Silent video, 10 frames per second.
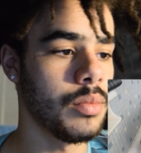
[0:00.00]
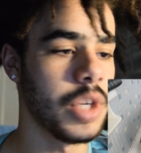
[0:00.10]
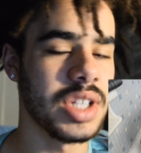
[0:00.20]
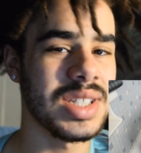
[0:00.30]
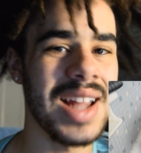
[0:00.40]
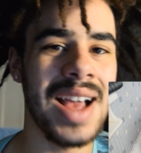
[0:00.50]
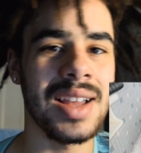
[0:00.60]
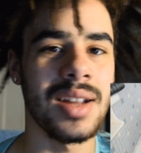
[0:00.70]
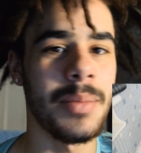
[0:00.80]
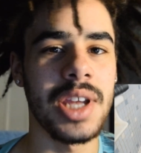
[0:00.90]
But it's
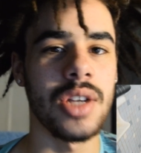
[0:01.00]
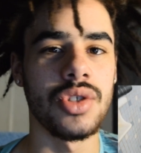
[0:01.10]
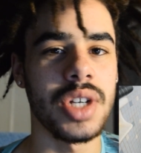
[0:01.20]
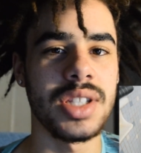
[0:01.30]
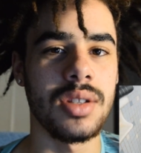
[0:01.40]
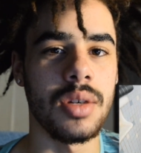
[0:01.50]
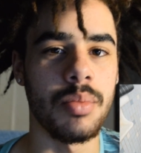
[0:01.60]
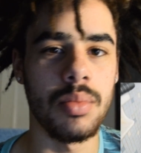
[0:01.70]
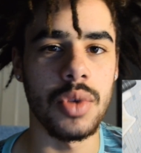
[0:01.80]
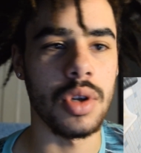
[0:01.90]
not gonna make your dreads look,
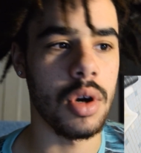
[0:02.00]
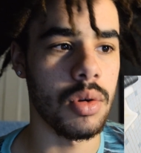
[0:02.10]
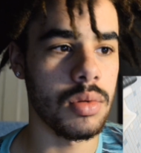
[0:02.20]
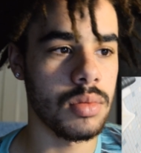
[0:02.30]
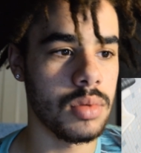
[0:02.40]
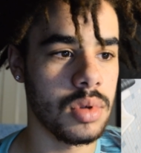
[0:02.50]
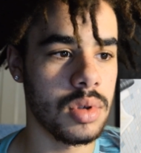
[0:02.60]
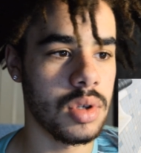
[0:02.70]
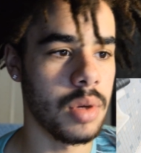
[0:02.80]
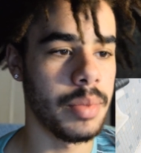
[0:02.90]

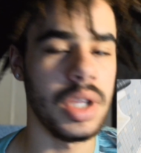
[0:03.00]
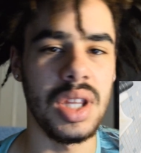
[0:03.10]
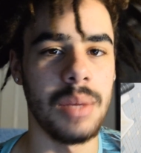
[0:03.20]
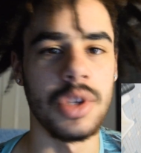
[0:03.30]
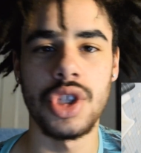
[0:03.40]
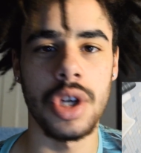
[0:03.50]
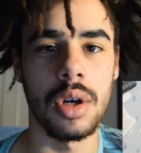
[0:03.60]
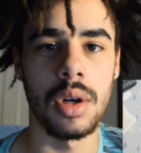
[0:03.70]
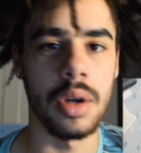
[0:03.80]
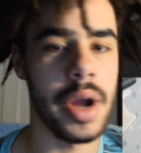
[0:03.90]
completely
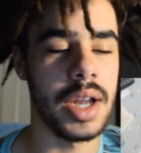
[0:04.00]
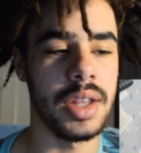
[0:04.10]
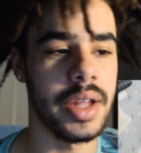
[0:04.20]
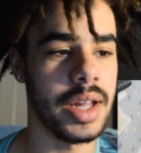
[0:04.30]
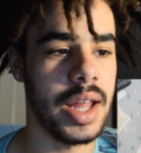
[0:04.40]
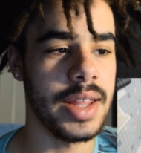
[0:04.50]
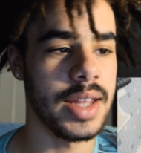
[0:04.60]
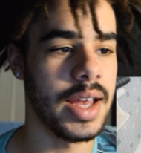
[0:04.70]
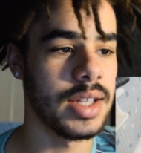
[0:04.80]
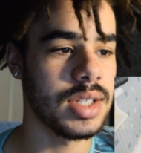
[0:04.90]
matured or anything like
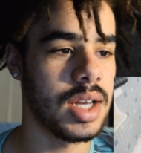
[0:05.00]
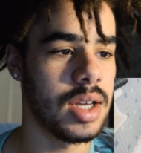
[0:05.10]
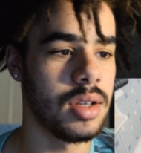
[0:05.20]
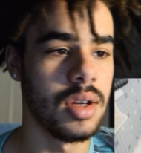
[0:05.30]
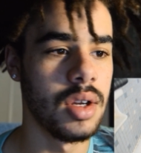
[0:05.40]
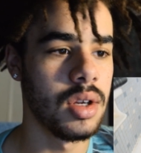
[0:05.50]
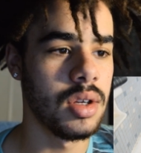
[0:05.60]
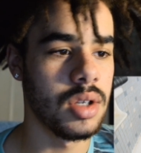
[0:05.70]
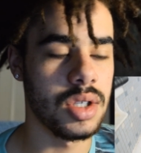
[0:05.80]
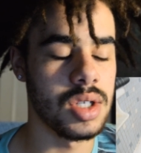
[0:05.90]
that. It's not.
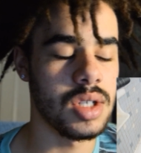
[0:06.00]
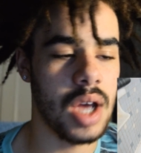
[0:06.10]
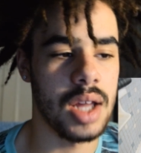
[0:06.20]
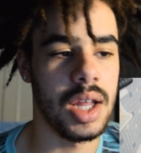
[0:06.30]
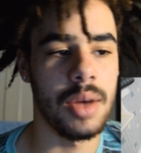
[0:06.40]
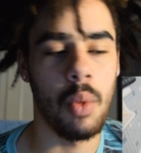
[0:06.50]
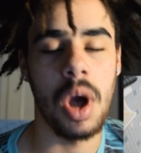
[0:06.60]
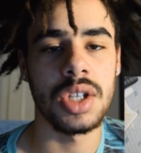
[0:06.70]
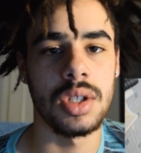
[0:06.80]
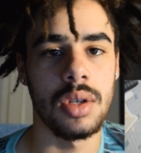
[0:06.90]
It's just I like
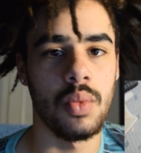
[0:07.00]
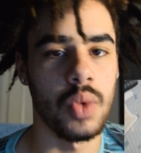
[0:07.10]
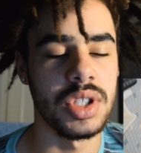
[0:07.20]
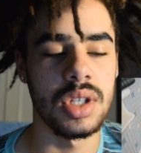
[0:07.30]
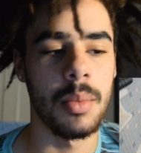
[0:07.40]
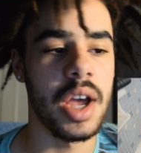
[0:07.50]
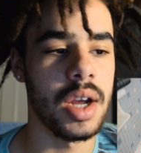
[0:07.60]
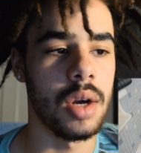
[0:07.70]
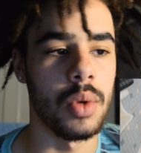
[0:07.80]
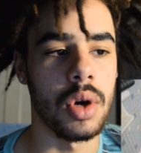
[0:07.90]
rinsing my
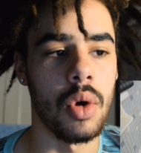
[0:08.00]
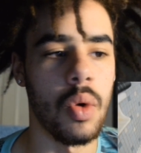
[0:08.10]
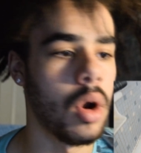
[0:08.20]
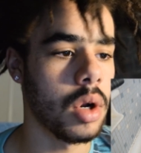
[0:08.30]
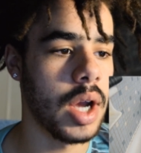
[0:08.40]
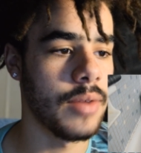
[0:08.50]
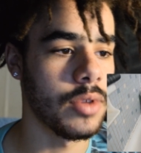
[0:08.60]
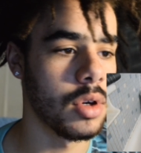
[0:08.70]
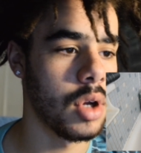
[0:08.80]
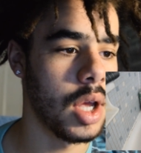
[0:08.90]
hair with cold water
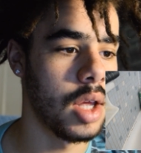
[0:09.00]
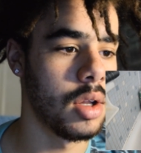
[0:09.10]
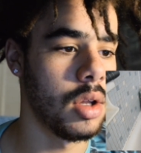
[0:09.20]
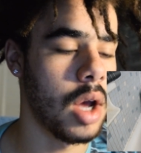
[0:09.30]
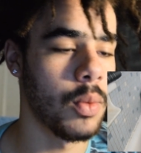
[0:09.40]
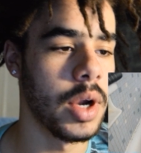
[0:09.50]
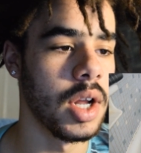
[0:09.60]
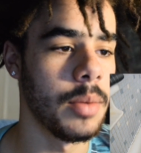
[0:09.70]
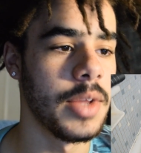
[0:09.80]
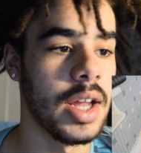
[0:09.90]
after, and I read
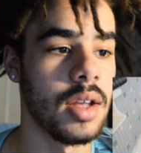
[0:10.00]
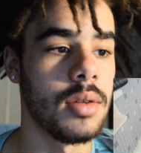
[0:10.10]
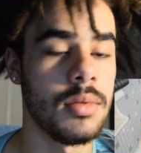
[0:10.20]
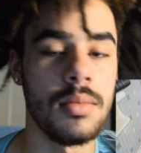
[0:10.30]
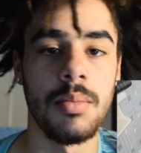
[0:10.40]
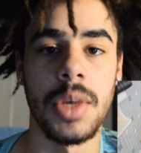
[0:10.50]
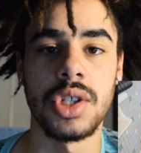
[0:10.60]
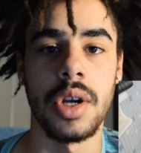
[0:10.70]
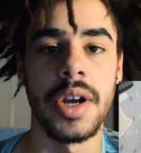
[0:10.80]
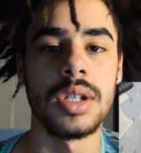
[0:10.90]
up that it
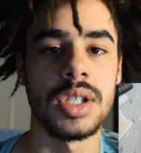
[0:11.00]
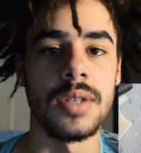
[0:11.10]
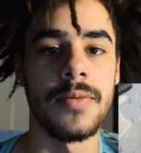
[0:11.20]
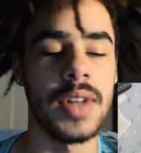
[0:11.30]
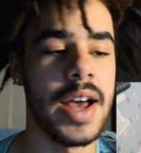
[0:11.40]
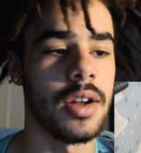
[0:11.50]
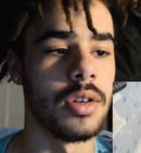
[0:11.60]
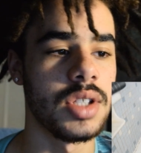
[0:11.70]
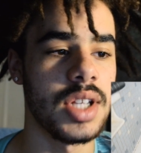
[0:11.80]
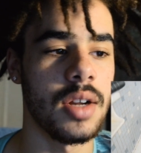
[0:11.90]
makes your hair sit flatter
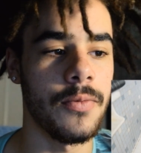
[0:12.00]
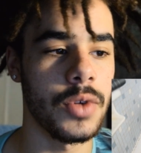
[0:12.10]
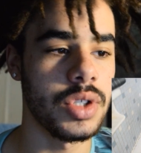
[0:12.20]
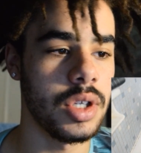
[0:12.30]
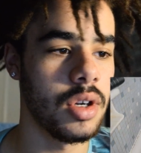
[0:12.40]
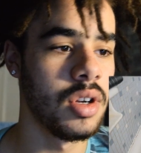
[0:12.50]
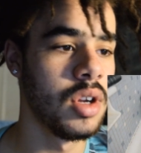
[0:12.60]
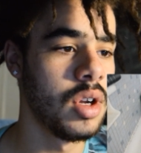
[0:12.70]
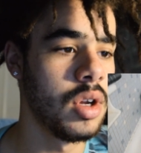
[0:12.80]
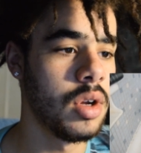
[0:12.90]
instead of frizzier.
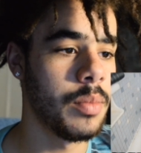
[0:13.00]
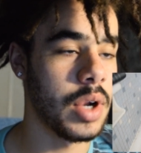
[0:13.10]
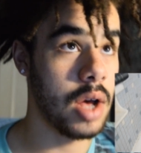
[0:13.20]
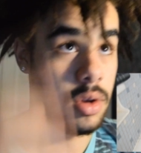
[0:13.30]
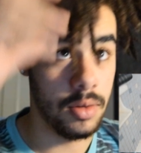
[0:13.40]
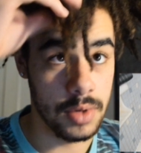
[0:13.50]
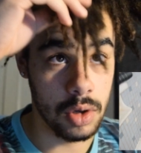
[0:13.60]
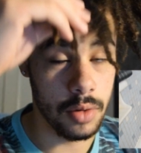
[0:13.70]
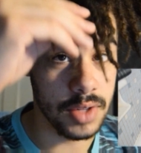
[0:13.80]
But I don't even know